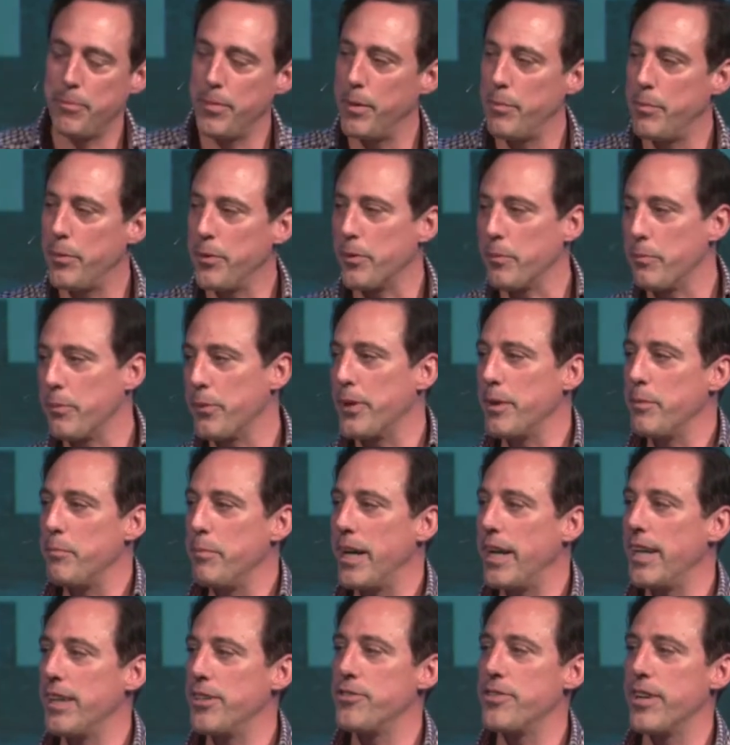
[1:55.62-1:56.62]
People are pretty
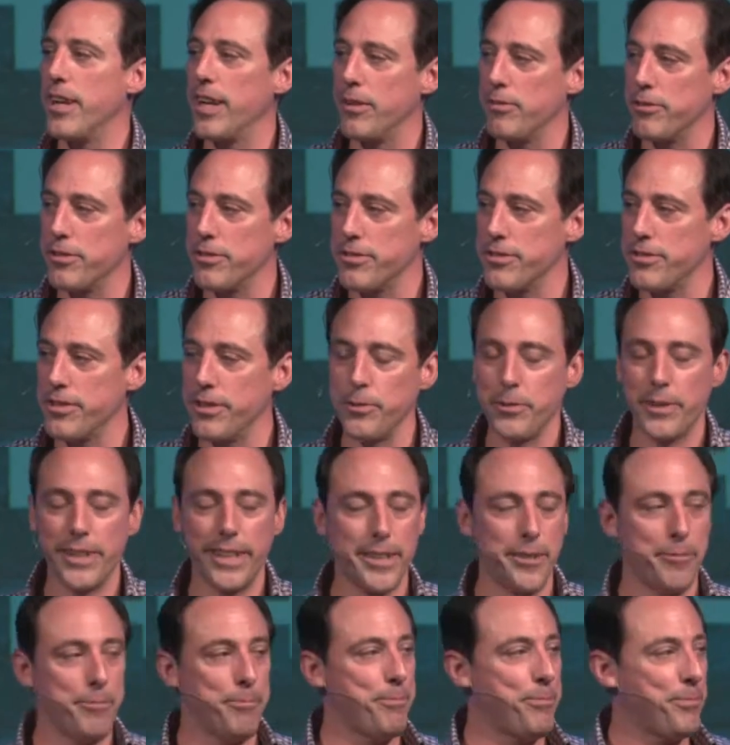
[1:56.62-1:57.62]
bad drivers, too,
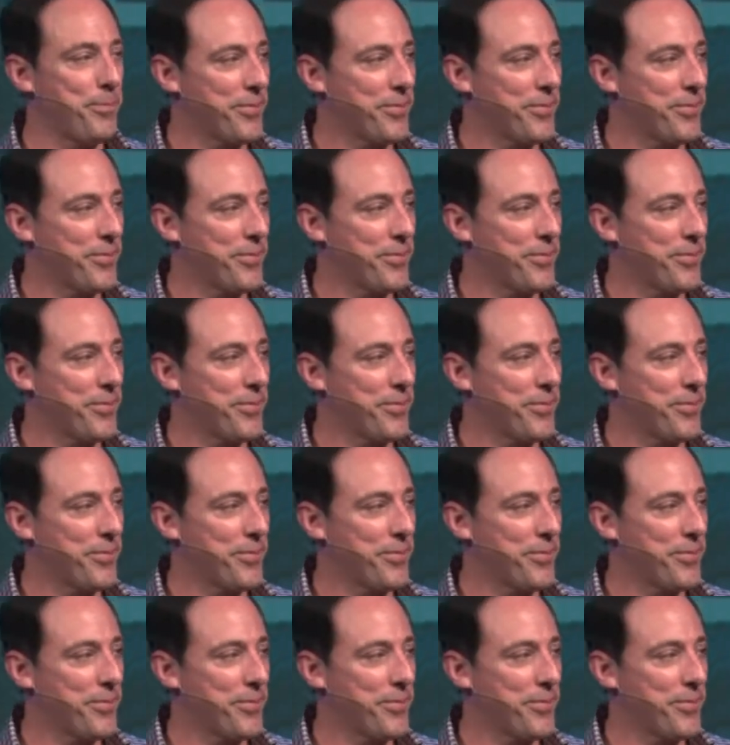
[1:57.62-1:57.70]
in it.